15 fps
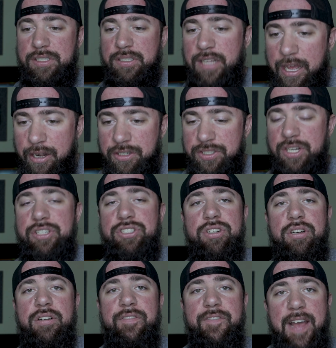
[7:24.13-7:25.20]
to letters in a
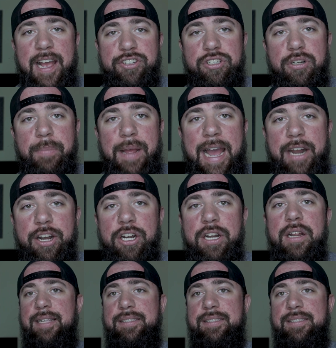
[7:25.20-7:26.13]
certain fashion or pattern,